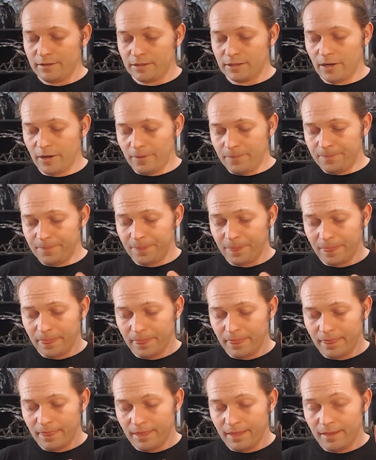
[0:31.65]
so
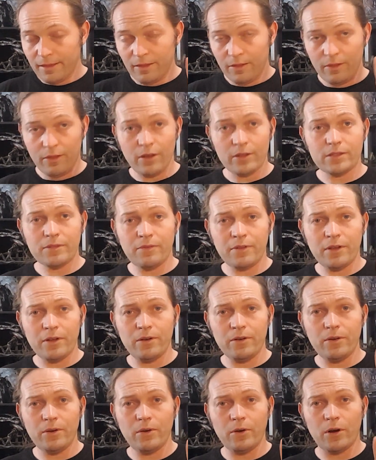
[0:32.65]
those of
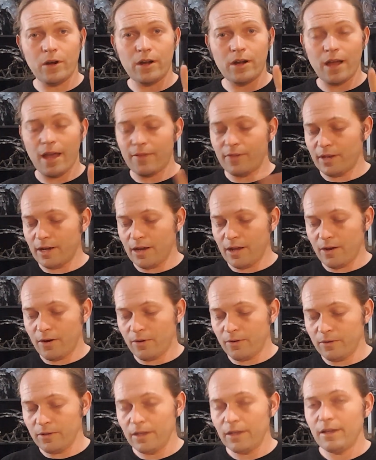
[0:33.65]
you who are not in the
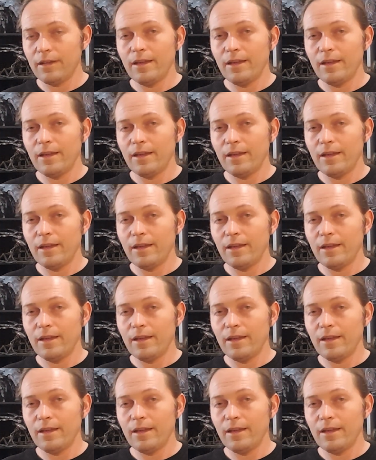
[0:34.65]
know,